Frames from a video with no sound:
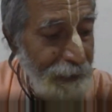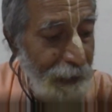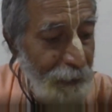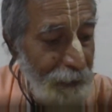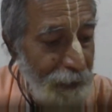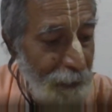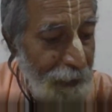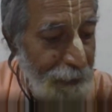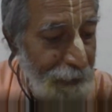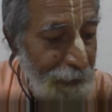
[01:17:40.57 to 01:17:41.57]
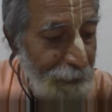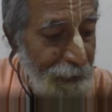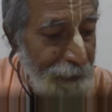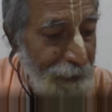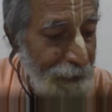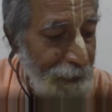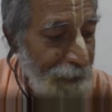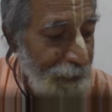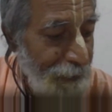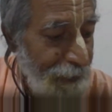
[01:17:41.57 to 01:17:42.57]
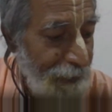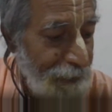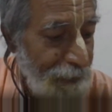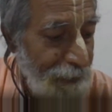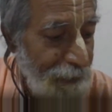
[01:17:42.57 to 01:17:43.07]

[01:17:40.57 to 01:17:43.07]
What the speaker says: Thakur Samadhi was finished.